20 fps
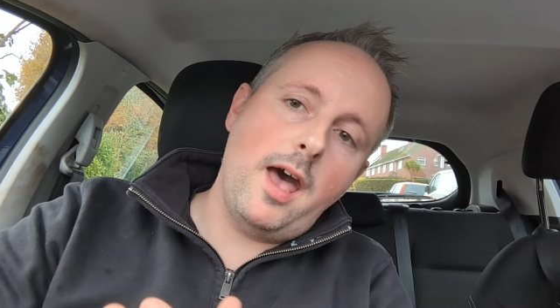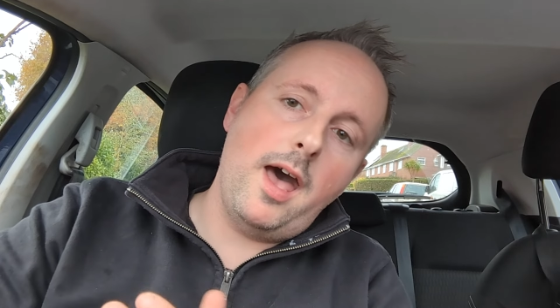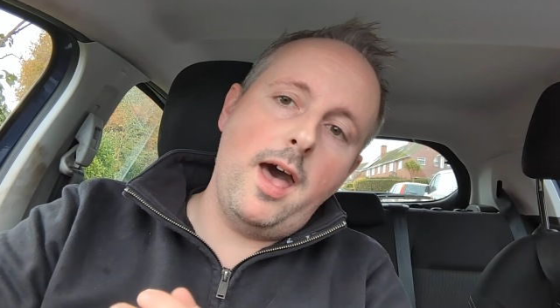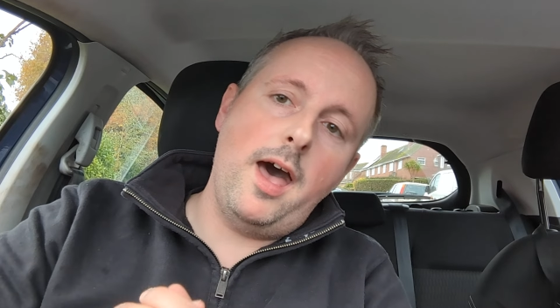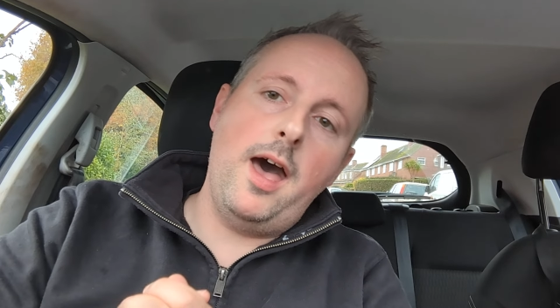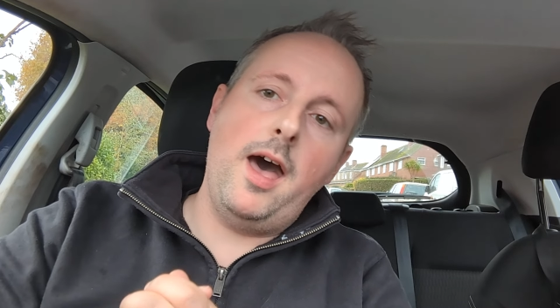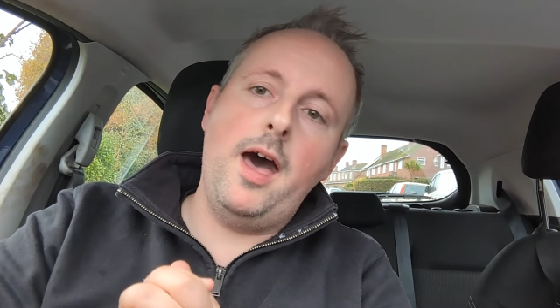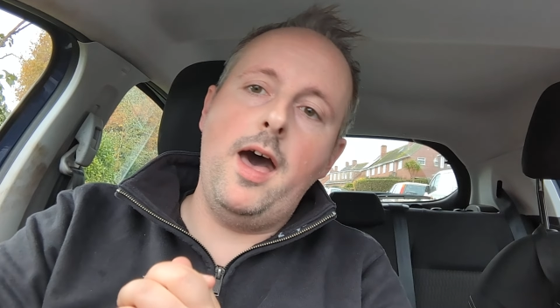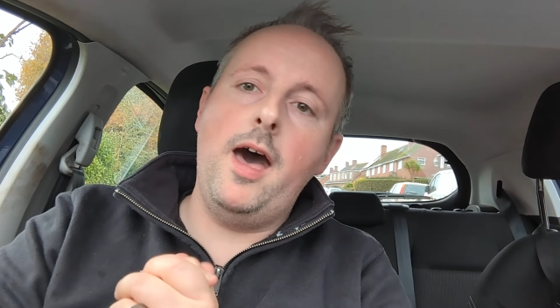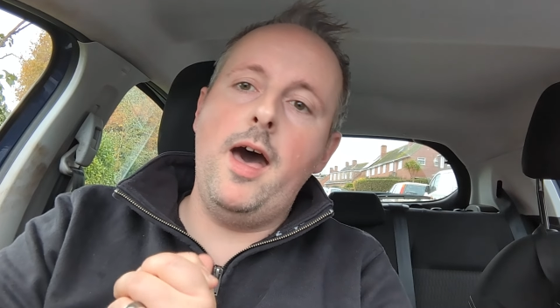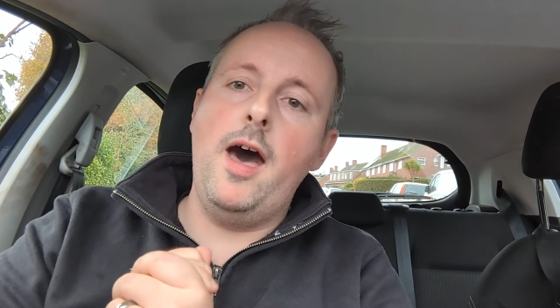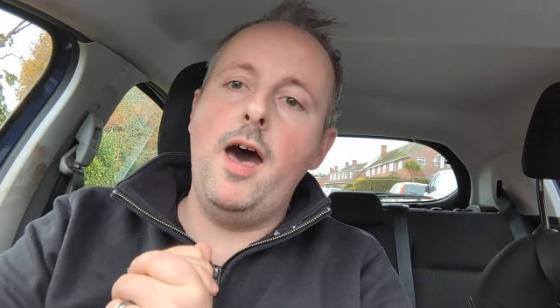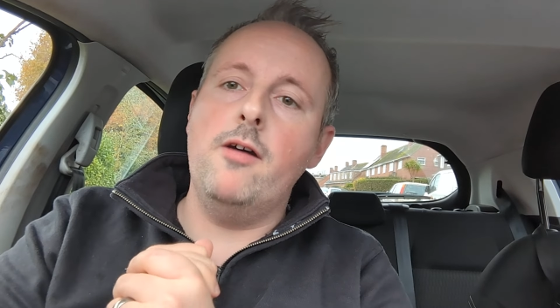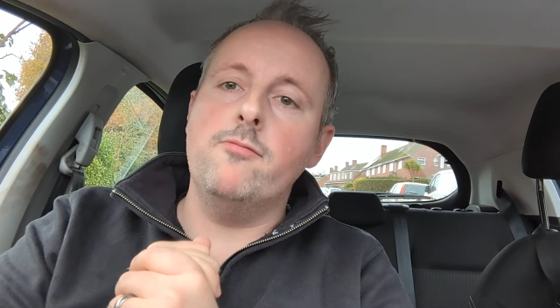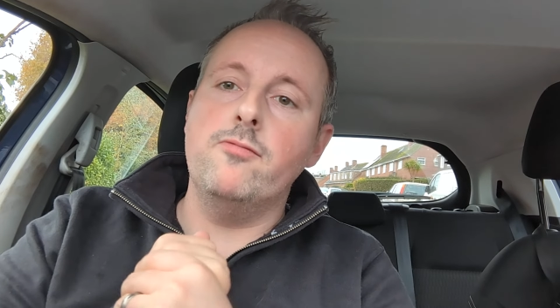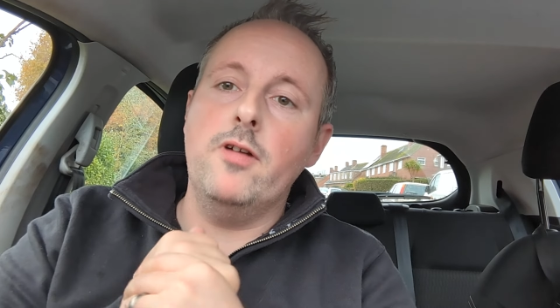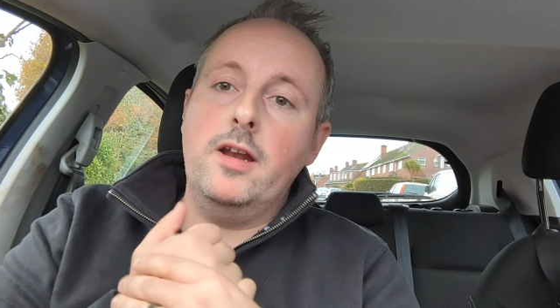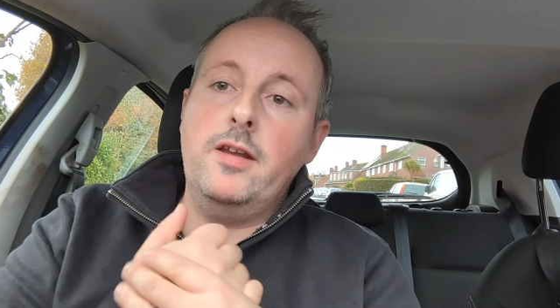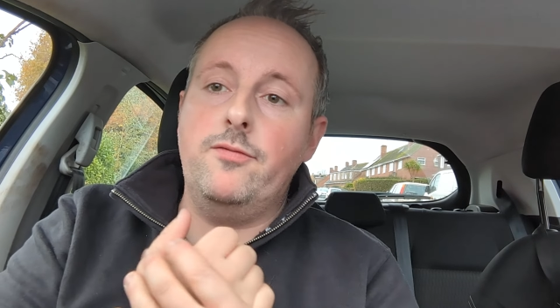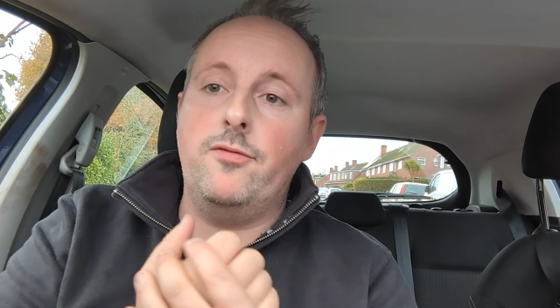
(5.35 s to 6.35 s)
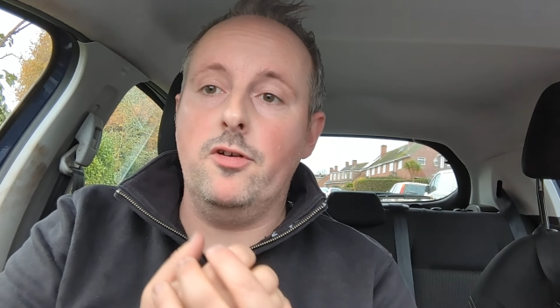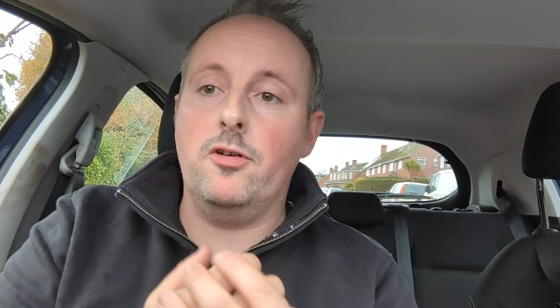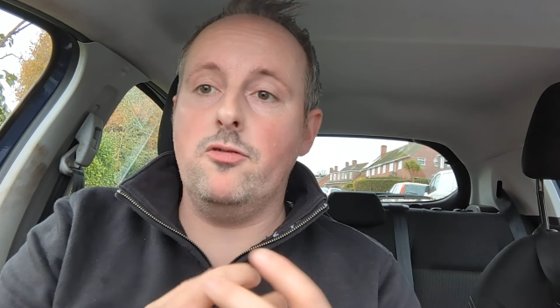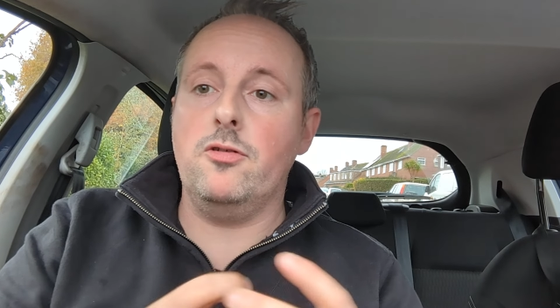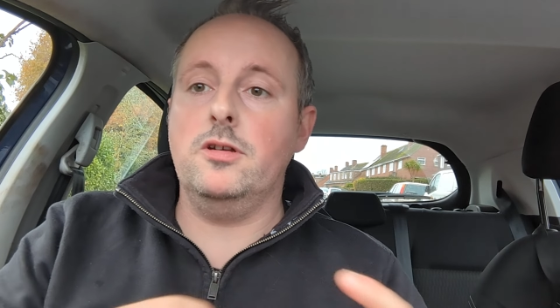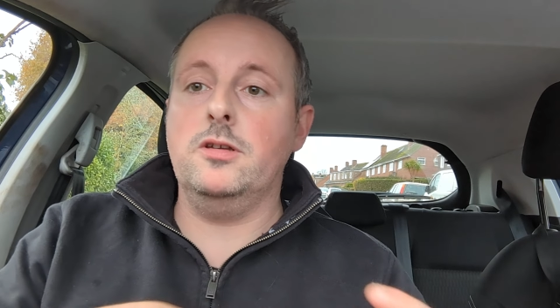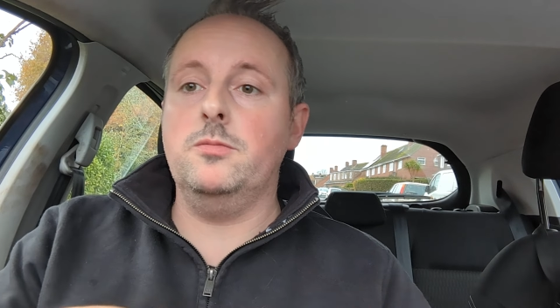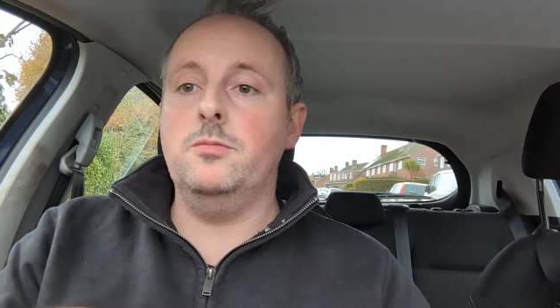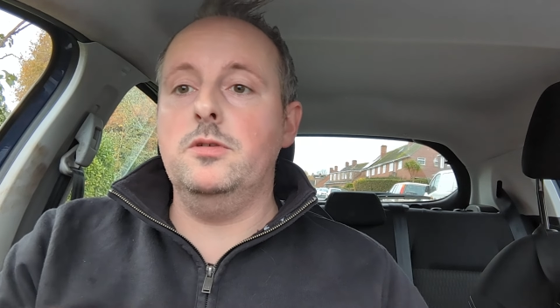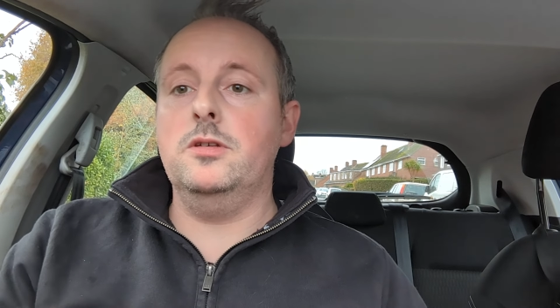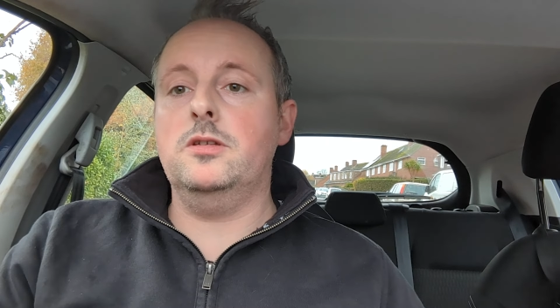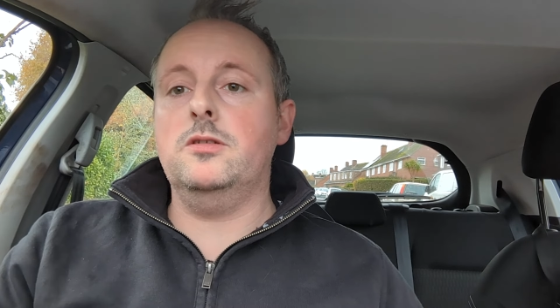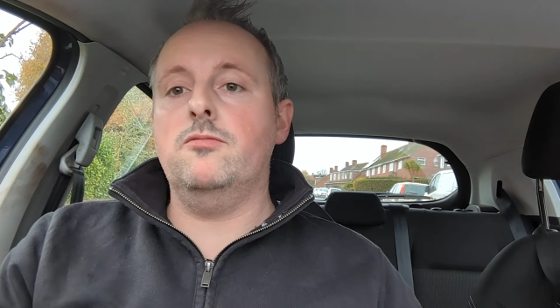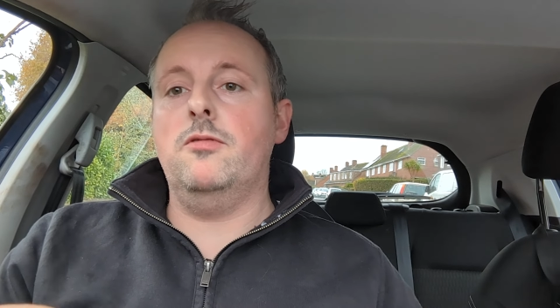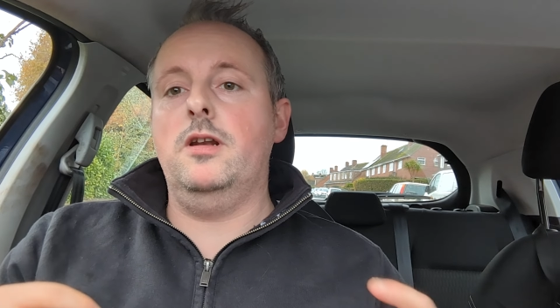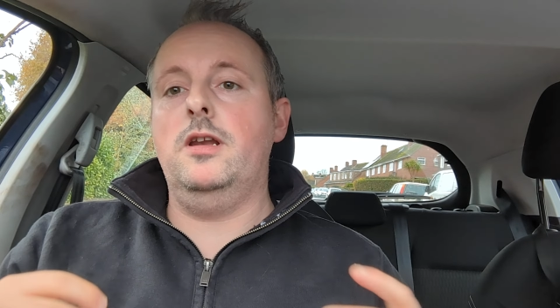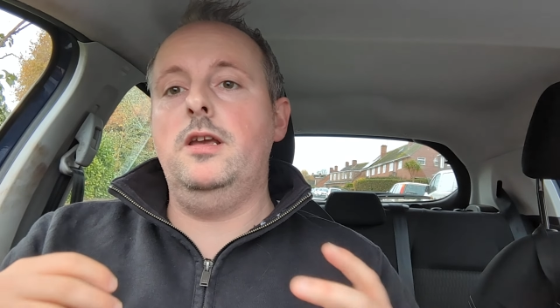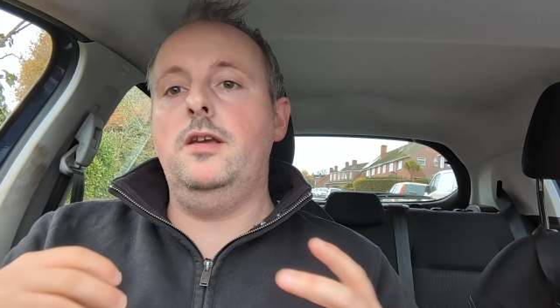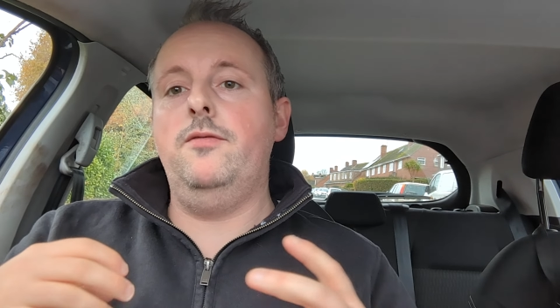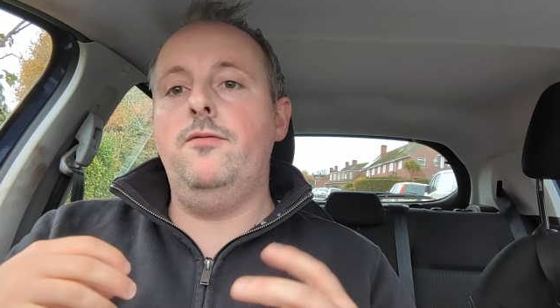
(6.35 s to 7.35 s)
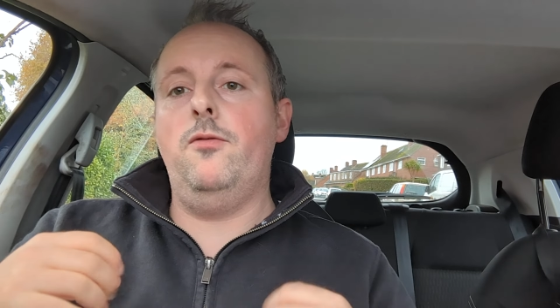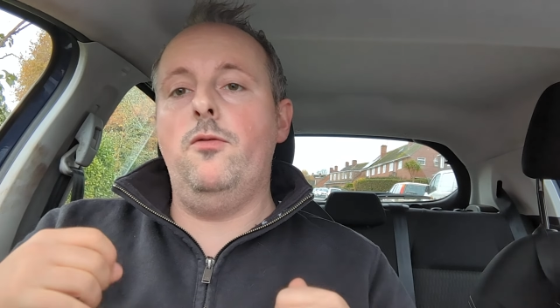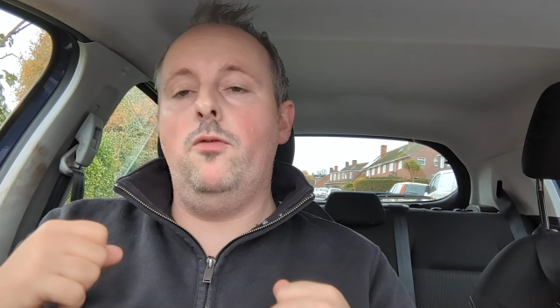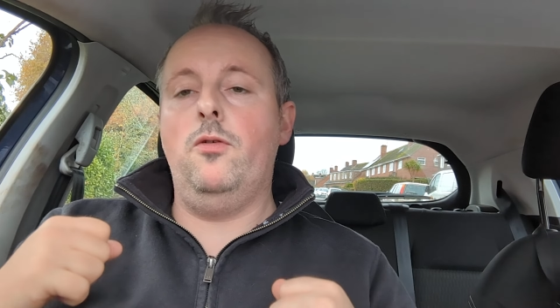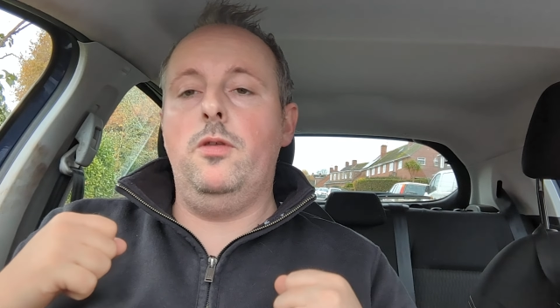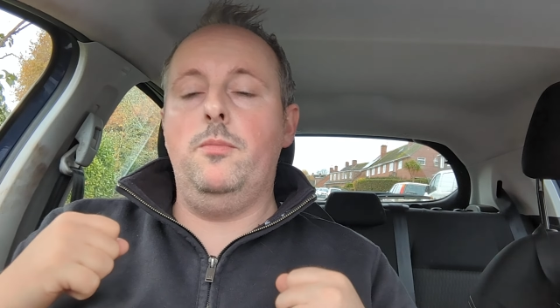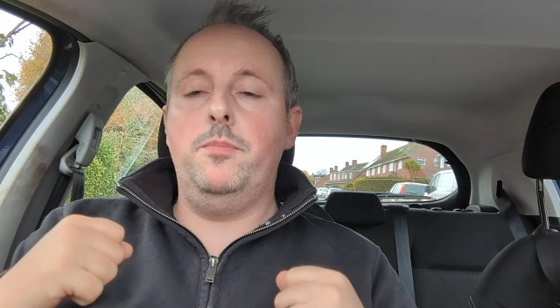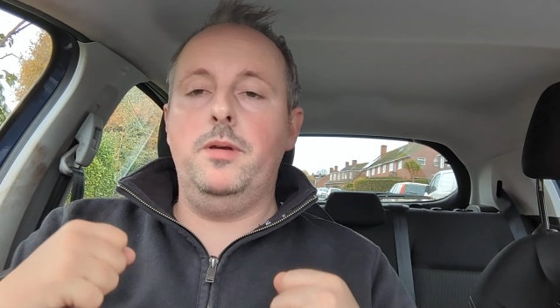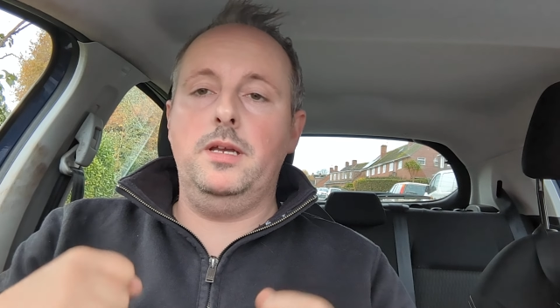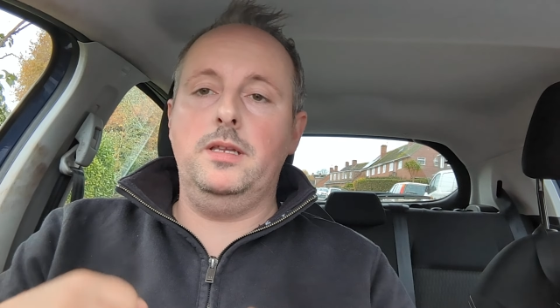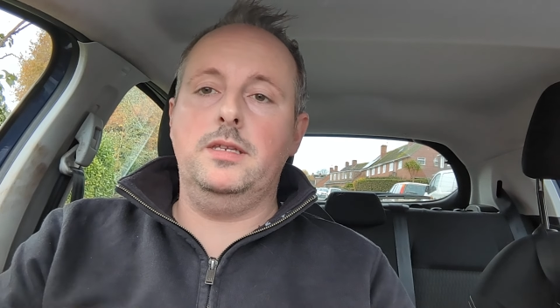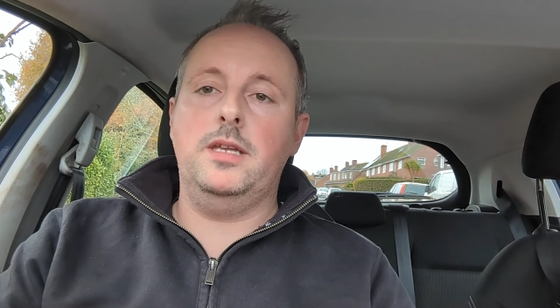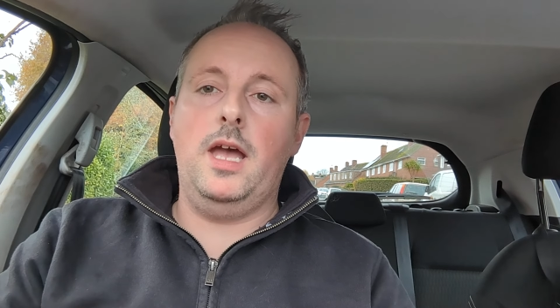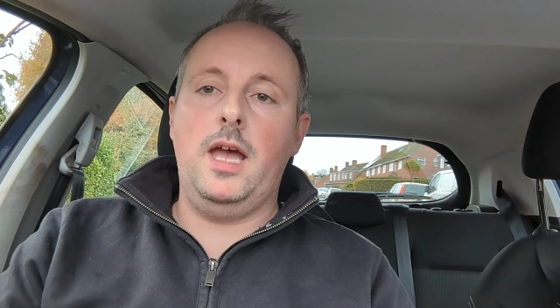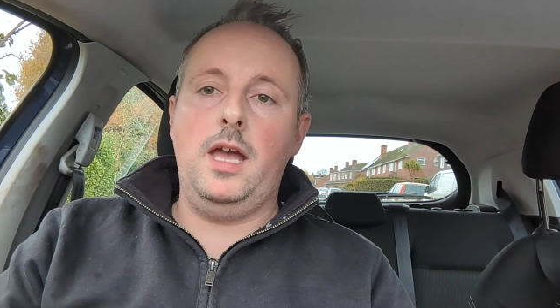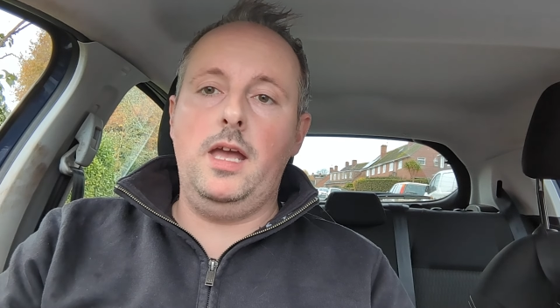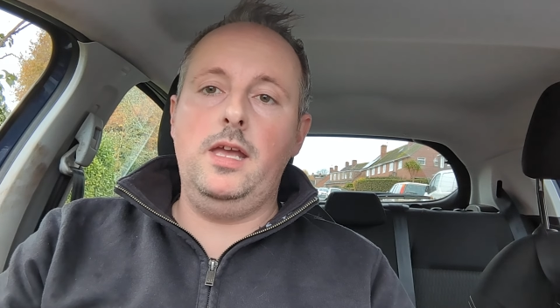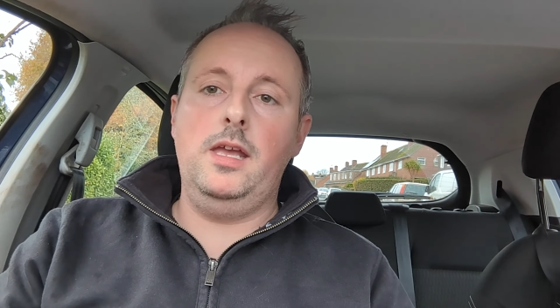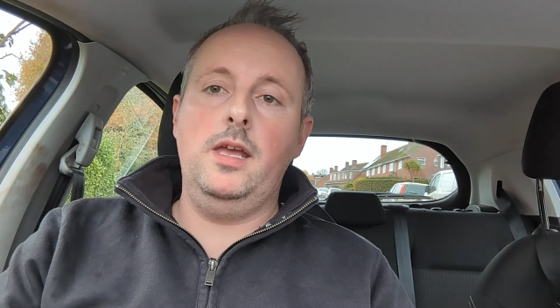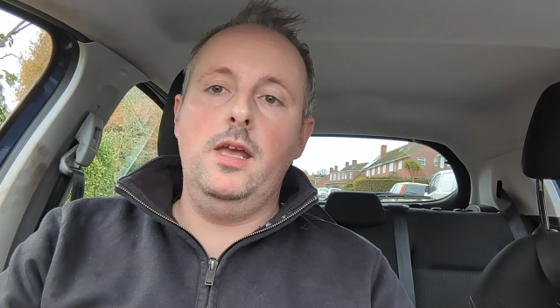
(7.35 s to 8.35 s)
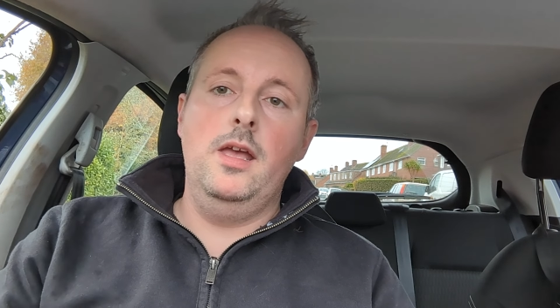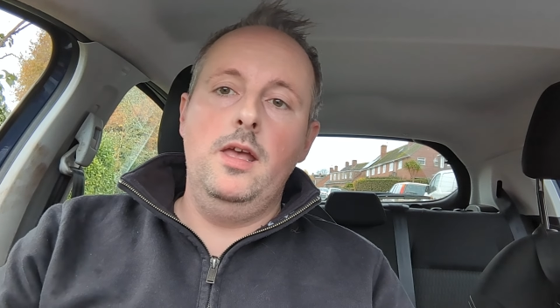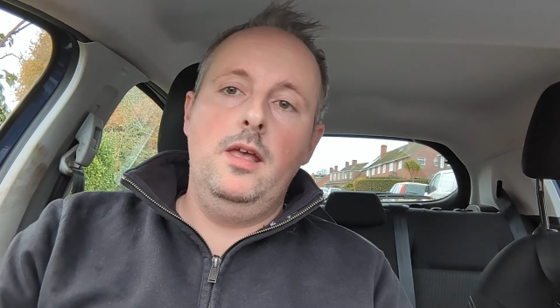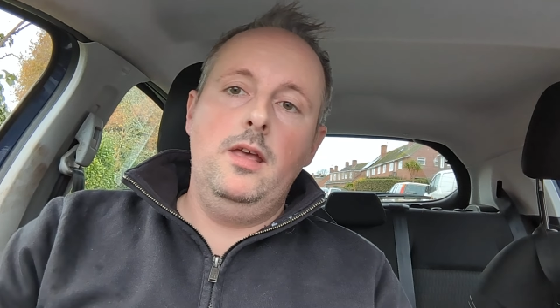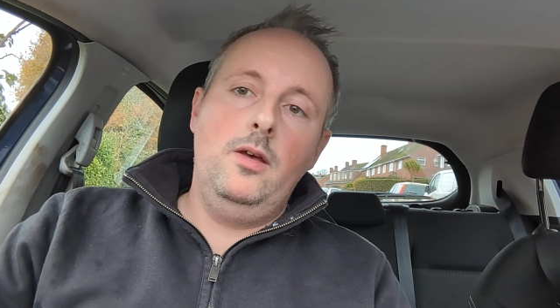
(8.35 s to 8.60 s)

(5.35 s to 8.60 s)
ready for Christmas, ready for the big day